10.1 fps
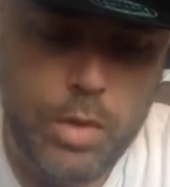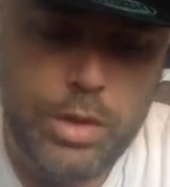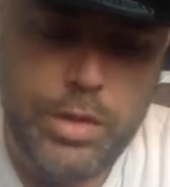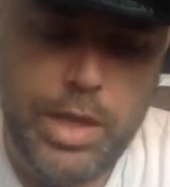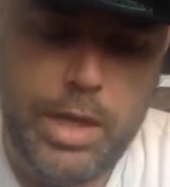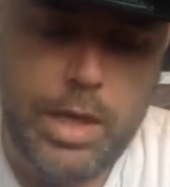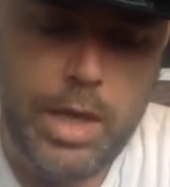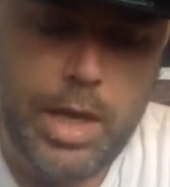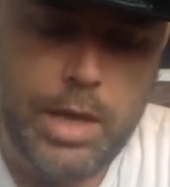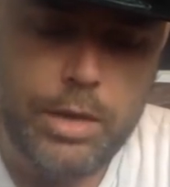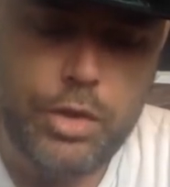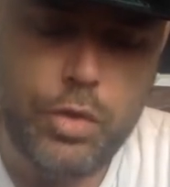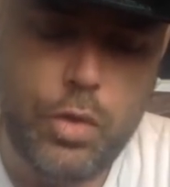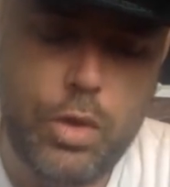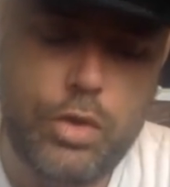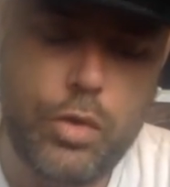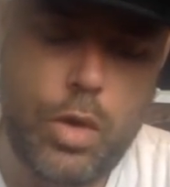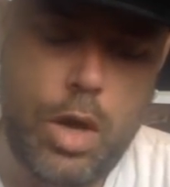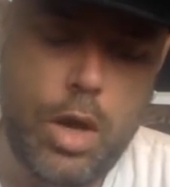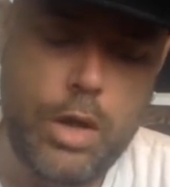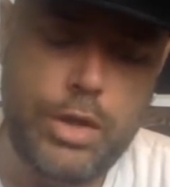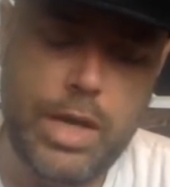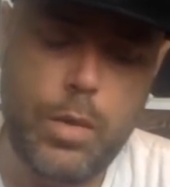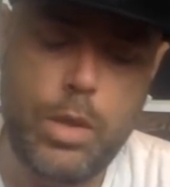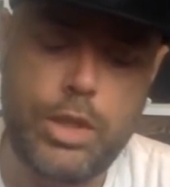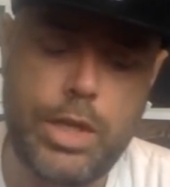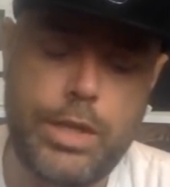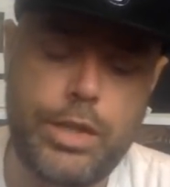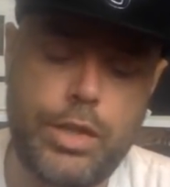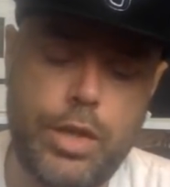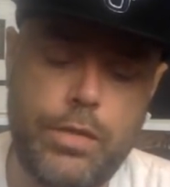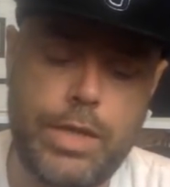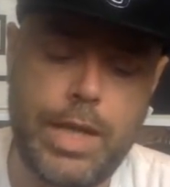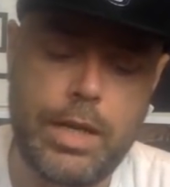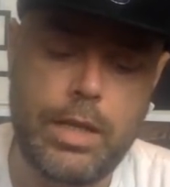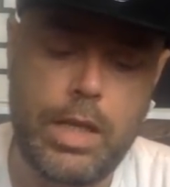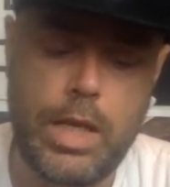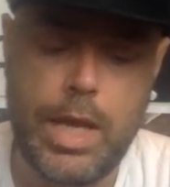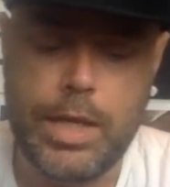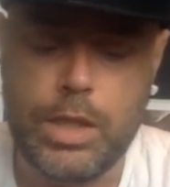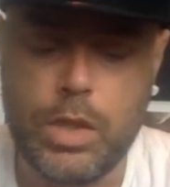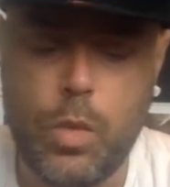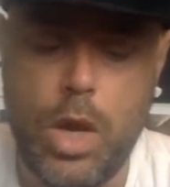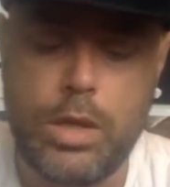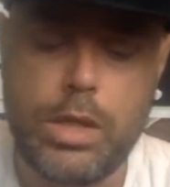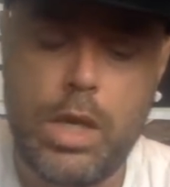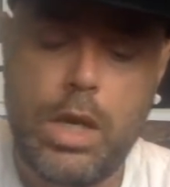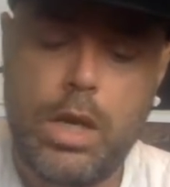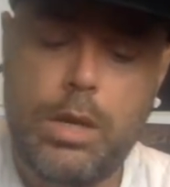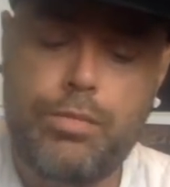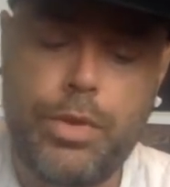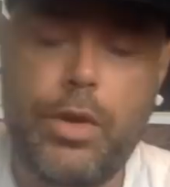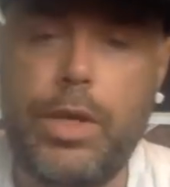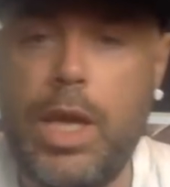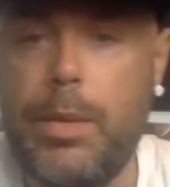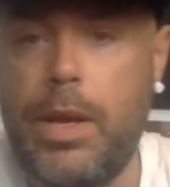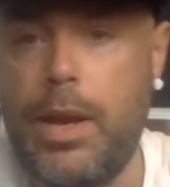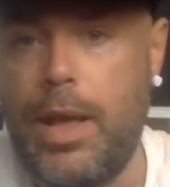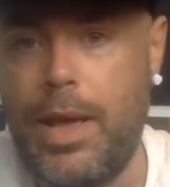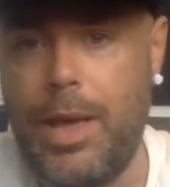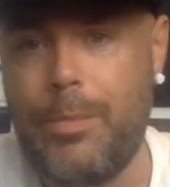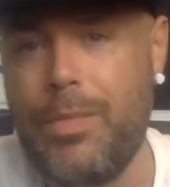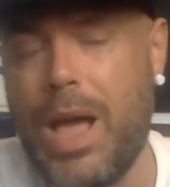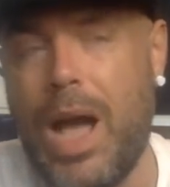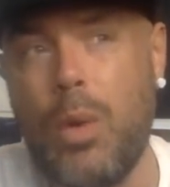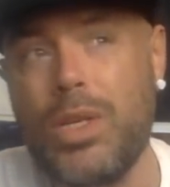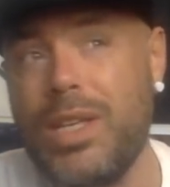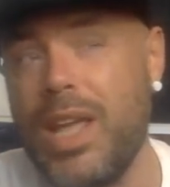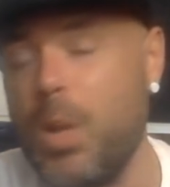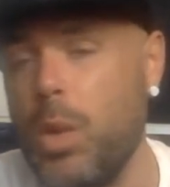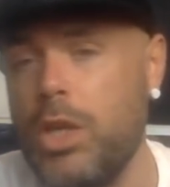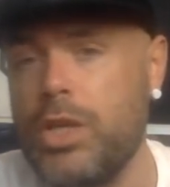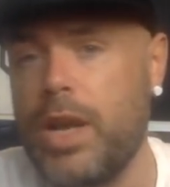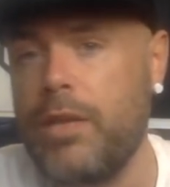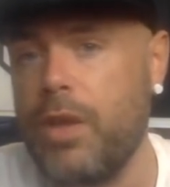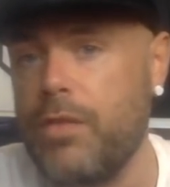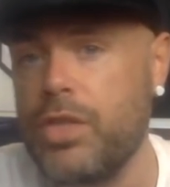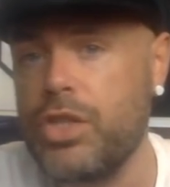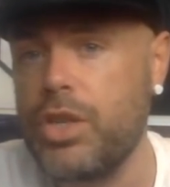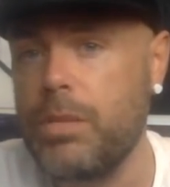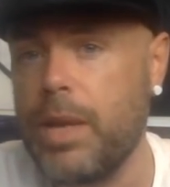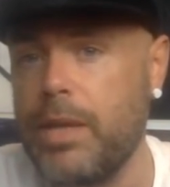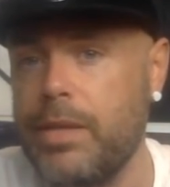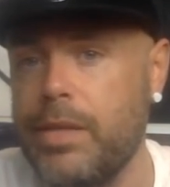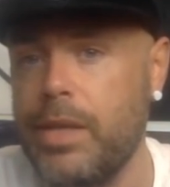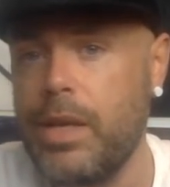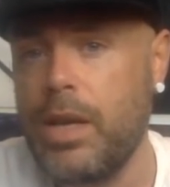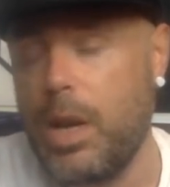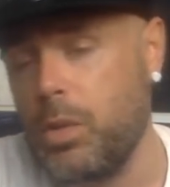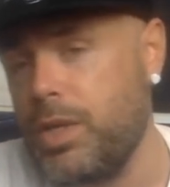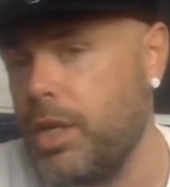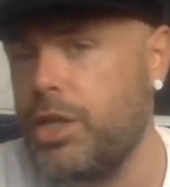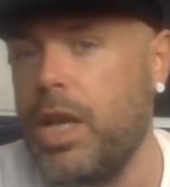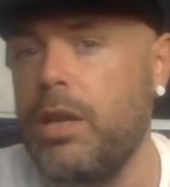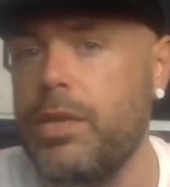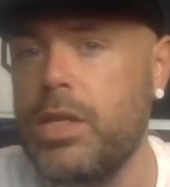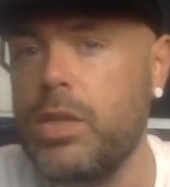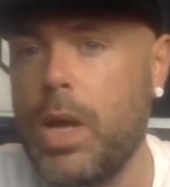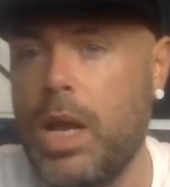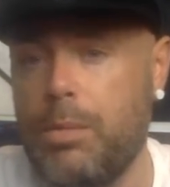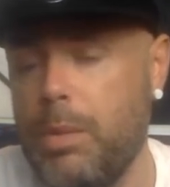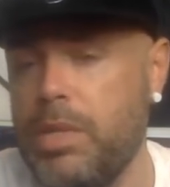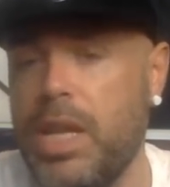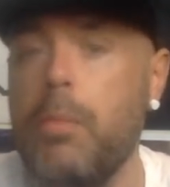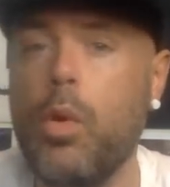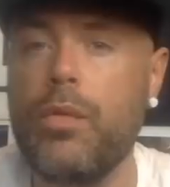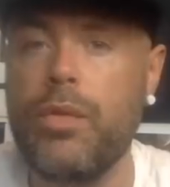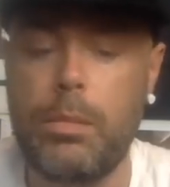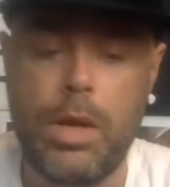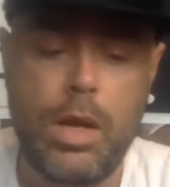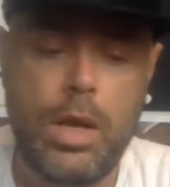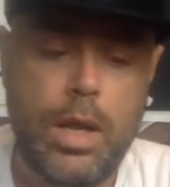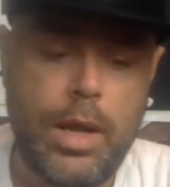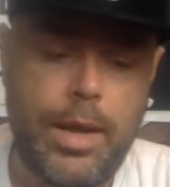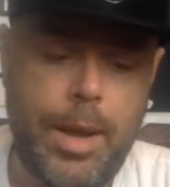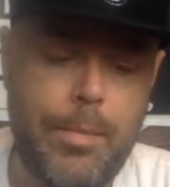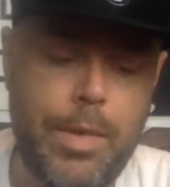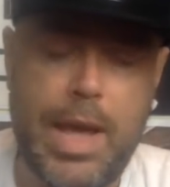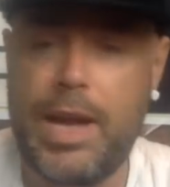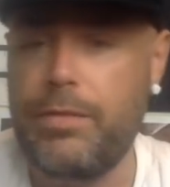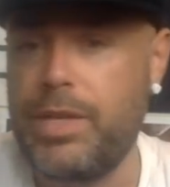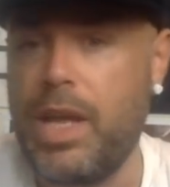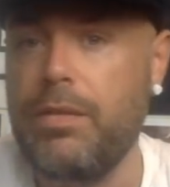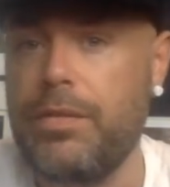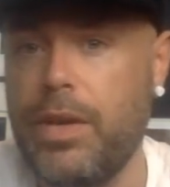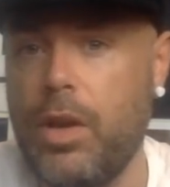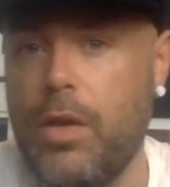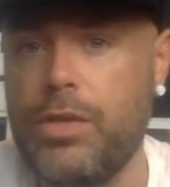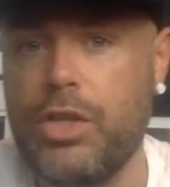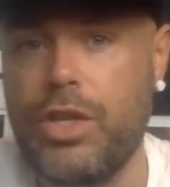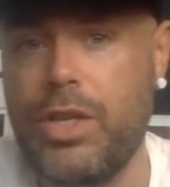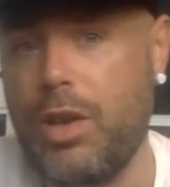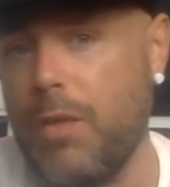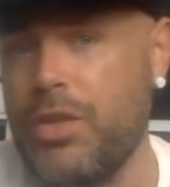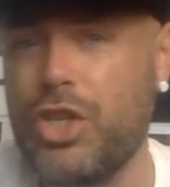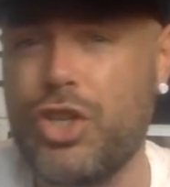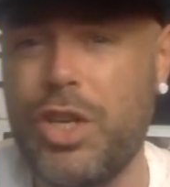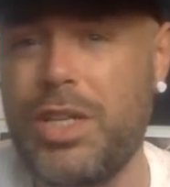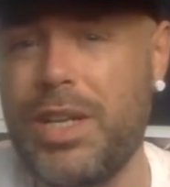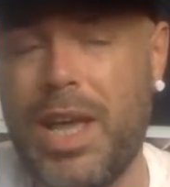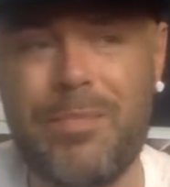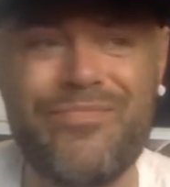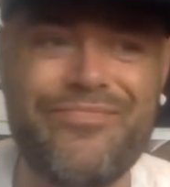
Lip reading: Do you think Joe Hart or Jack Wilshere deserves to get in the squad? Brotherhood Gaming. I would take Wilshere ahead of Loftus-Cheek, mind. I would take Shelby as well. I'd probably take both of them. Ahead of Delph and Loftus-Cheek. Loftus-Cheek tonight